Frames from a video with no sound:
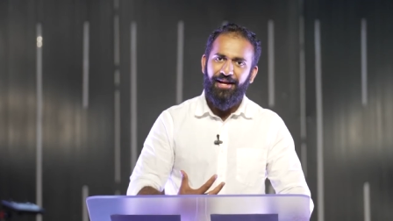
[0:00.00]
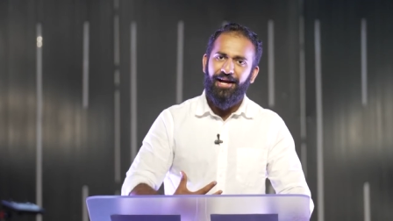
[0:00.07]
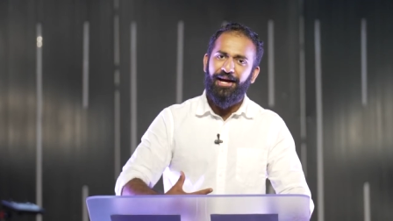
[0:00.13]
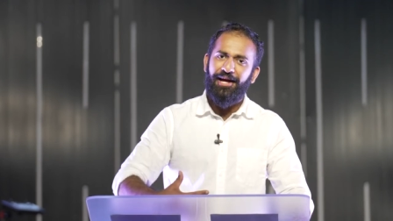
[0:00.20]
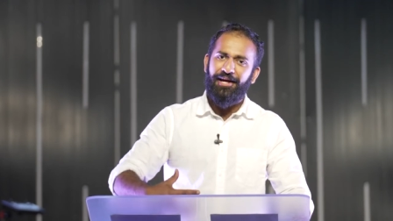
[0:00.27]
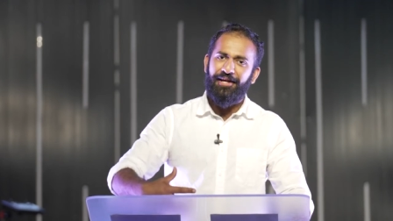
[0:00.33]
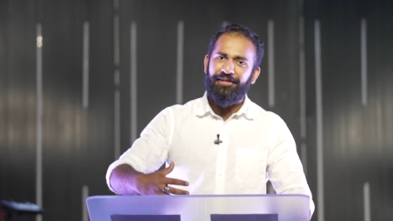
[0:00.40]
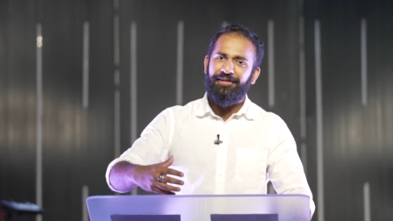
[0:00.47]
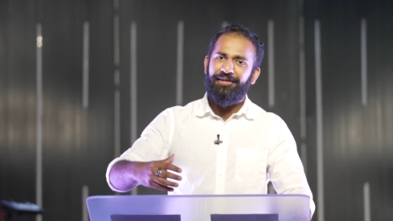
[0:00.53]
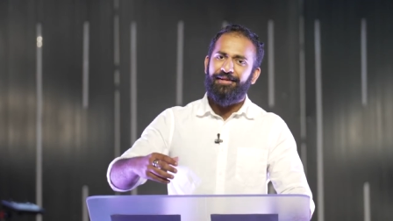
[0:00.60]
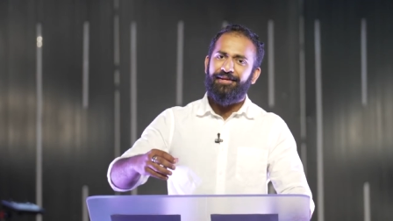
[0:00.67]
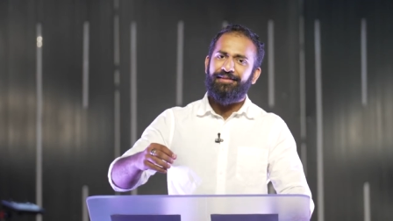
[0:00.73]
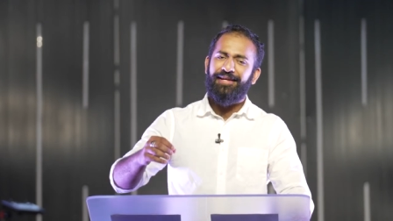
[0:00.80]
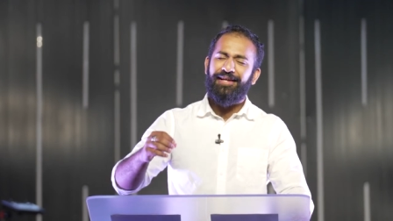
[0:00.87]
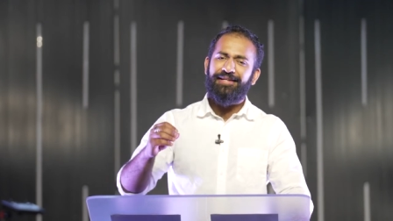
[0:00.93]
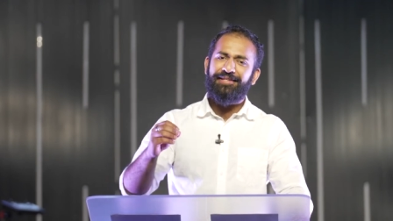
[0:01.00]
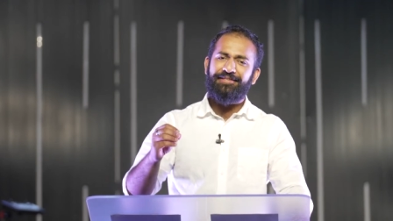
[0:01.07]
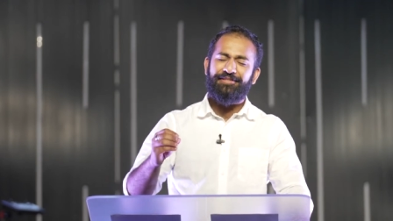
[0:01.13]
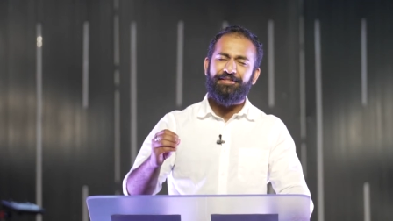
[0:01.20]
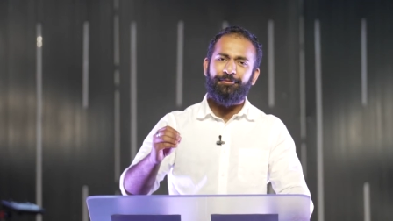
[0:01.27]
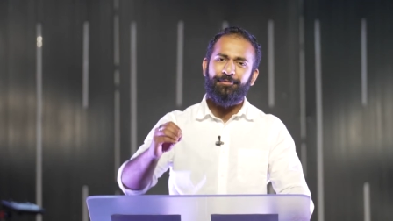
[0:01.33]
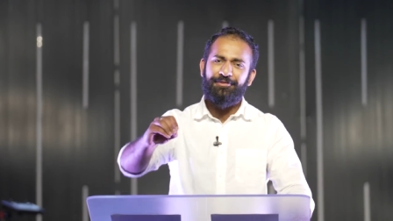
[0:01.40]
and
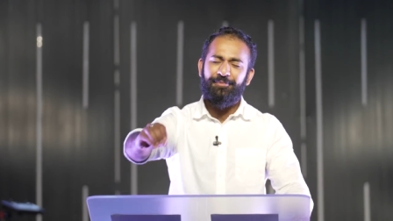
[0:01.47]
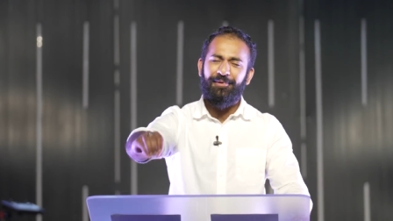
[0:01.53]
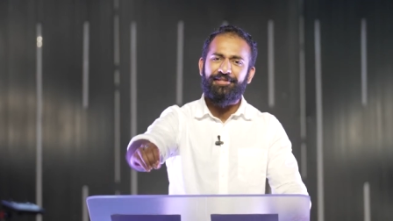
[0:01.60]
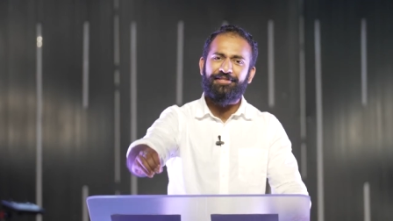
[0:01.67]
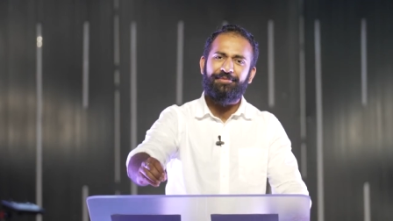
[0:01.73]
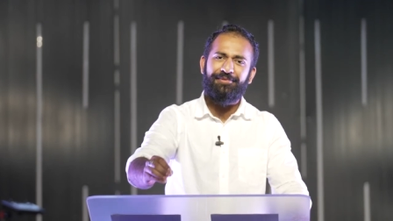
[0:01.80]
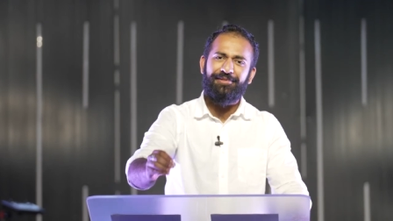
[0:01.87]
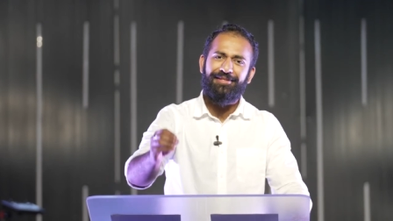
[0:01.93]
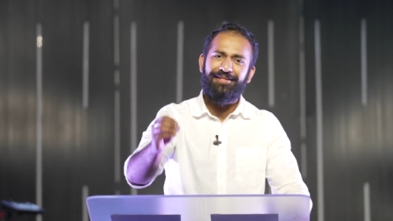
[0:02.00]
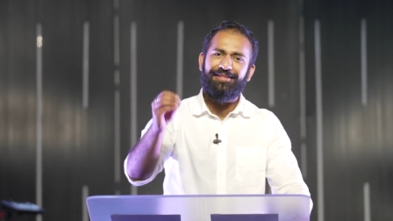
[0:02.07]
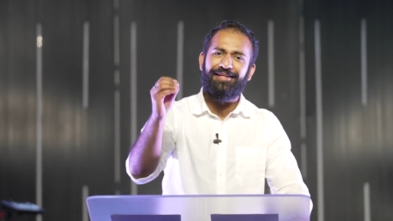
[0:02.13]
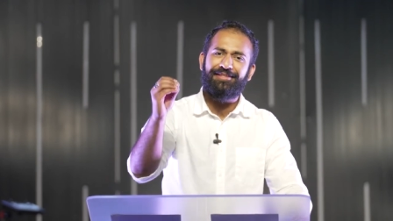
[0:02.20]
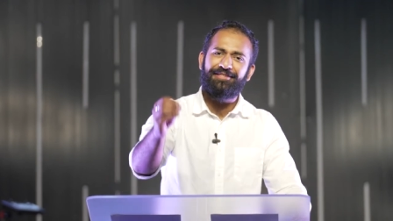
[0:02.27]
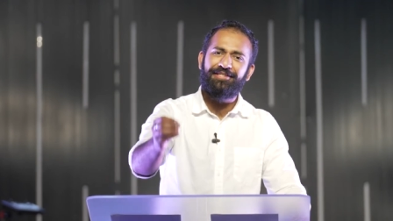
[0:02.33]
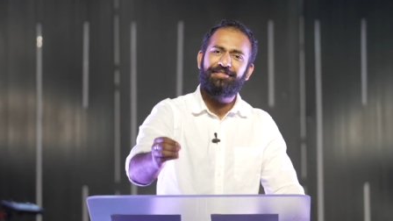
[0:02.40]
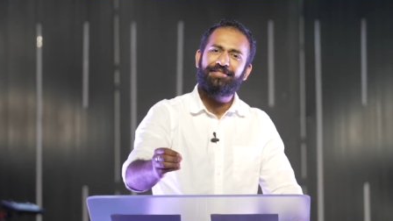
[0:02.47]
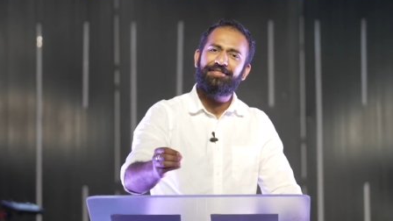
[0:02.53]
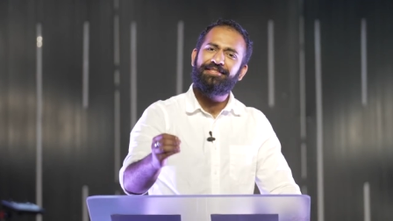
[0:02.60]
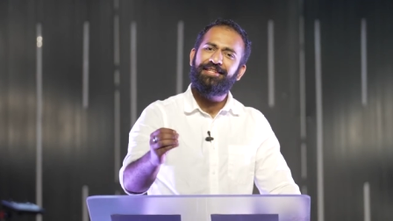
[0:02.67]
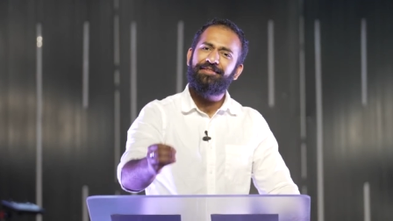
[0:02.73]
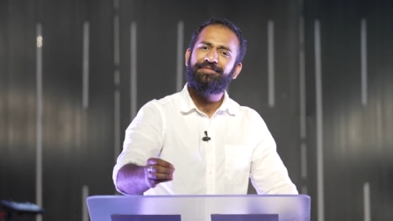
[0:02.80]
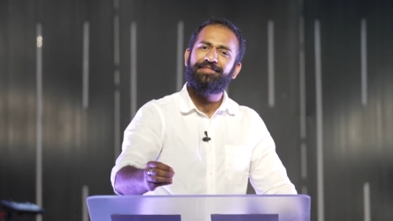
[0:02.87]
takes the responsibility that Jesus
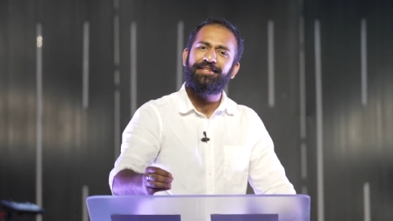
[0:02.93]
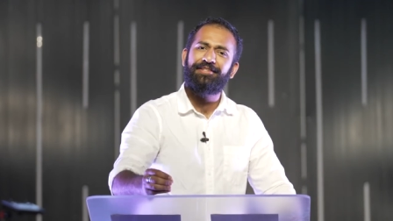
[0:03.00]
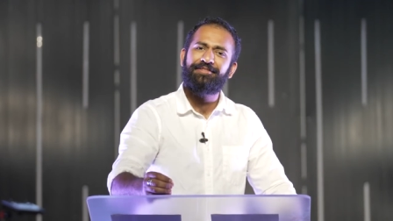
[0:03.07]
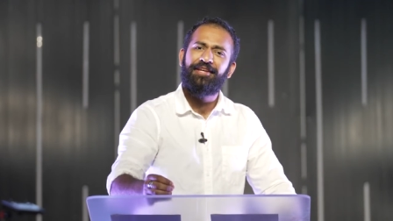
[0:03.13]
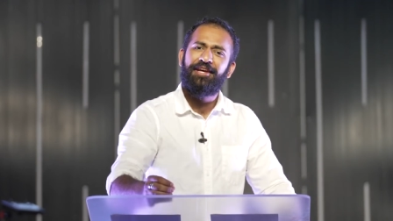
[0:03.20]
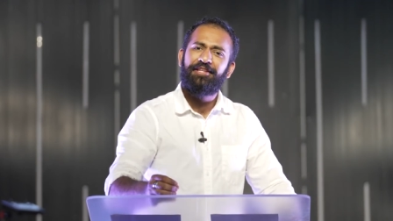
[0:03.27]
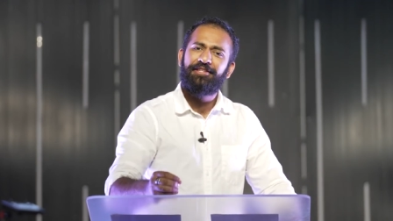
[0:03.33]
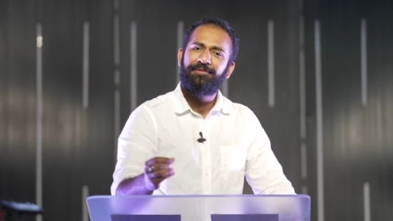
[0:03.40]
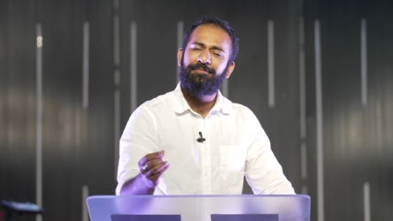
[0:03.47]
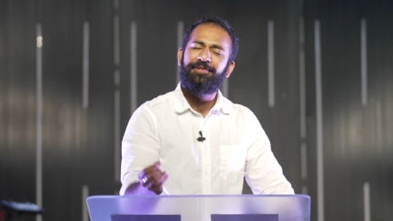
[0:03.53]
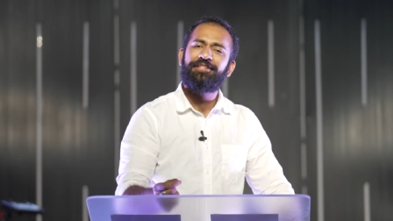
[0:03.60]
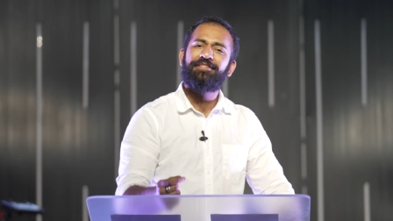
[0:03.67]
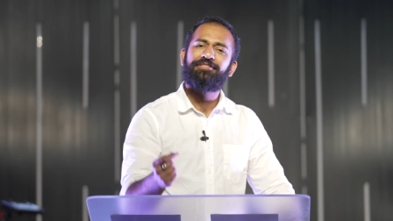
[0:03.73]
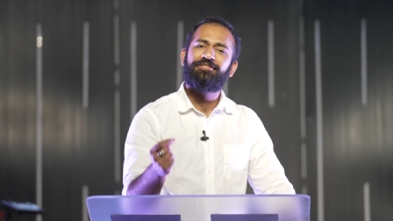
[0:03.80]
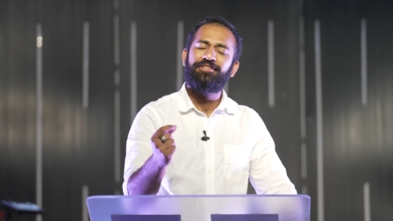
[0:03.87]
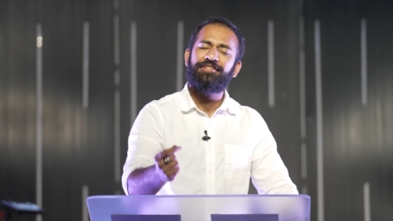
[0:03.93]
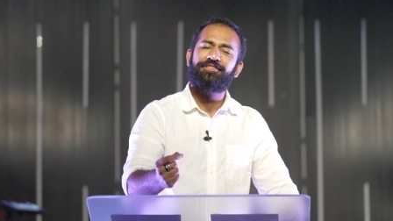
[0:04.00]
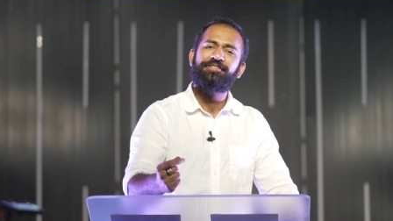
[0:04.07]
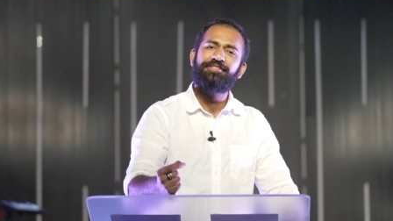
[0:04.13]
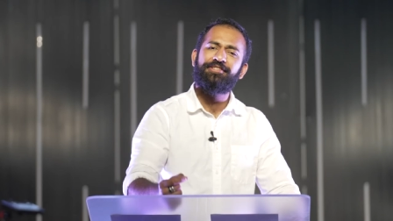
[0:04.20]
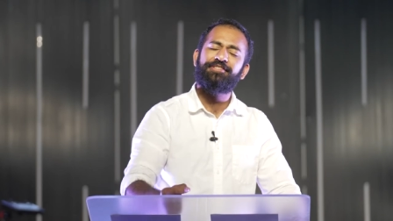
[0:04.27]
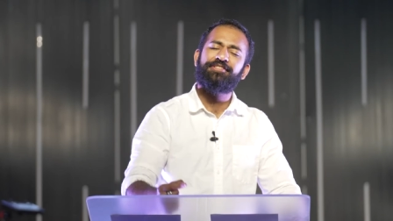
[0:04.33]
gives us to bring
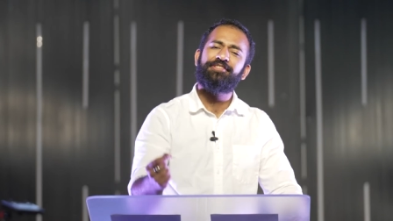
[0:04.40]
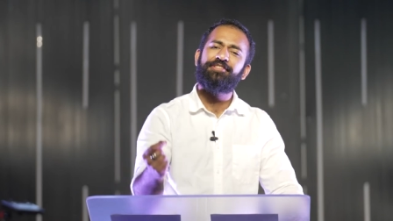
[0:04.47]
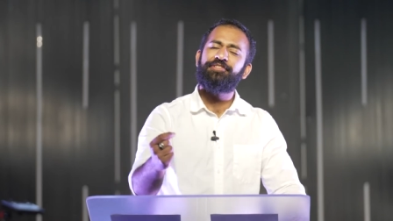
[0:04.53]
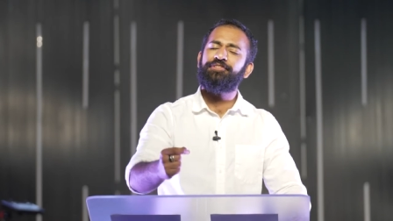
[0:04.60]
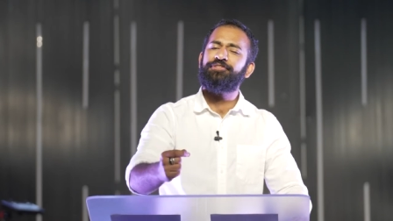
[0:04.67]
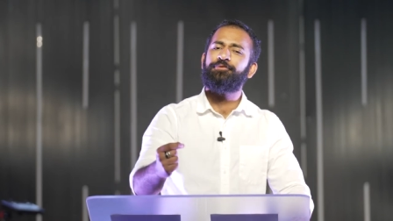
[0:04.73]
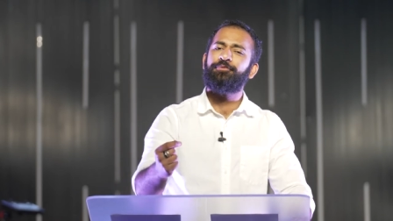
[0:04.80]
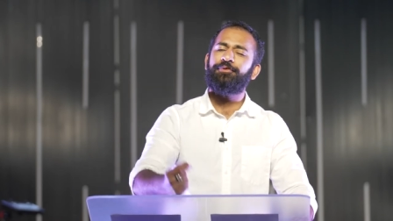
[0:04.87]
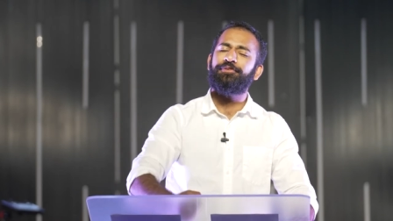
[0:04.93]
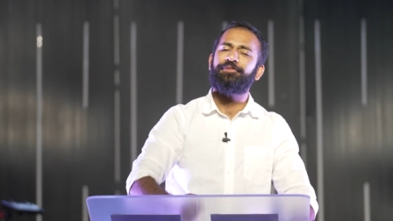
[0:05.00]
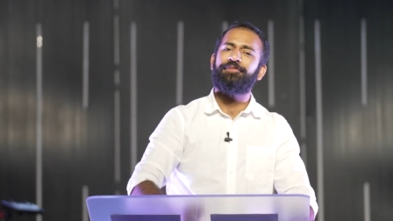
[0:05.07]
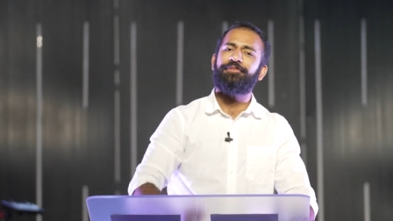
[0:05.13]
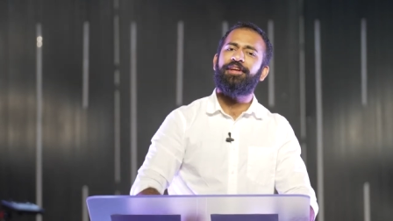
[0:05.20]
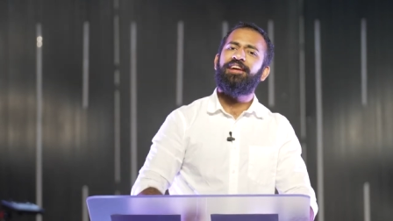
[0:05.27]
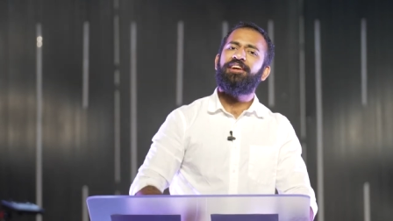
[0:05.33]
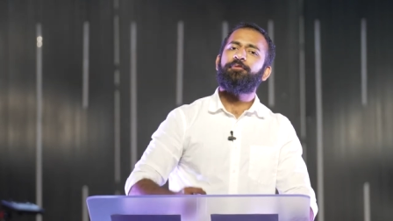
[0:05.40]
justice to this world,